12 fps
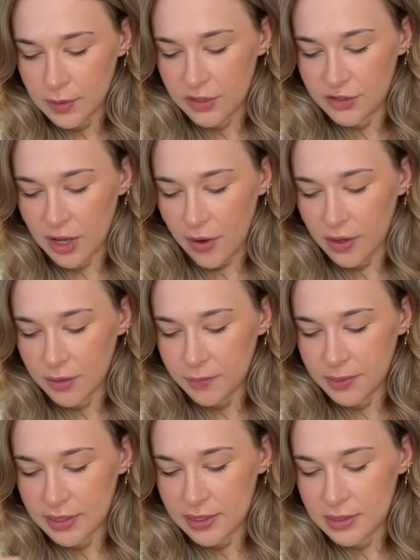The Chariot,
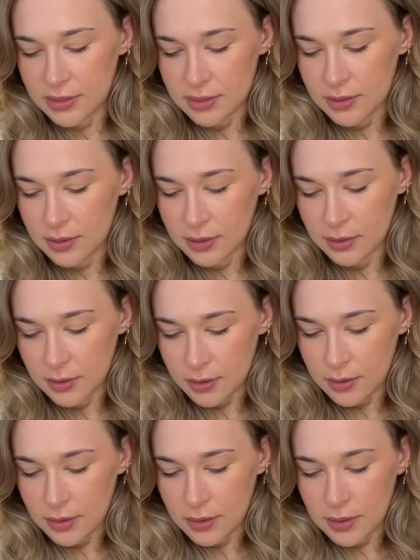please.
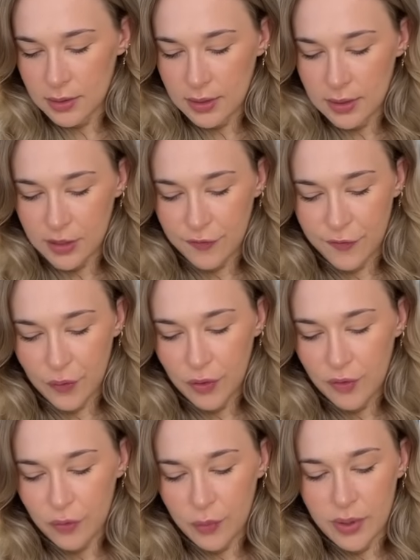The Four
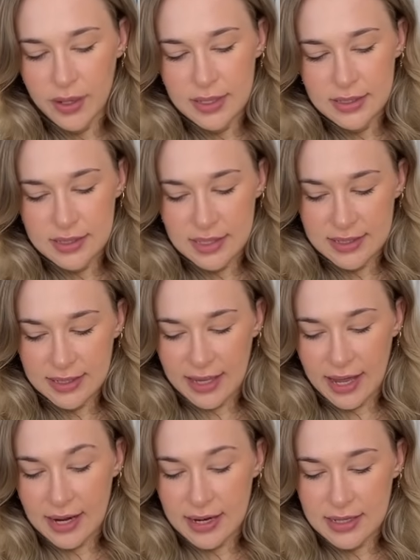of Wands is,
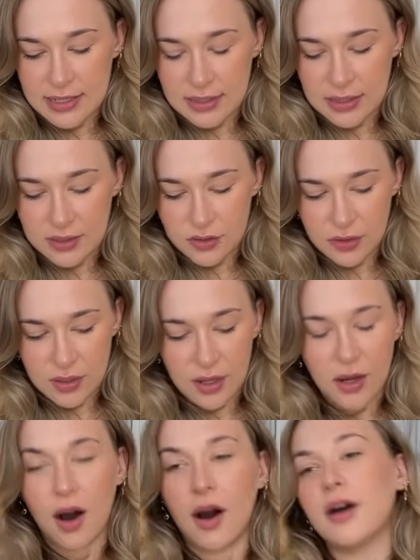again, is, is a
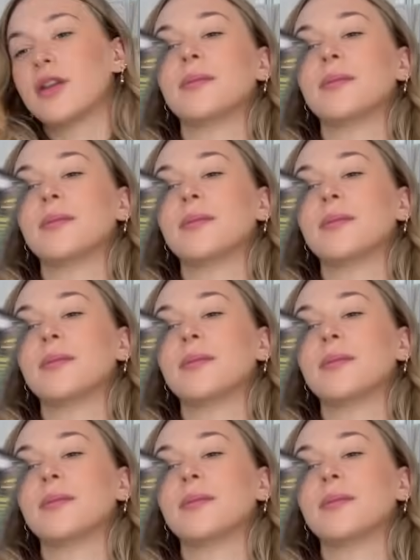card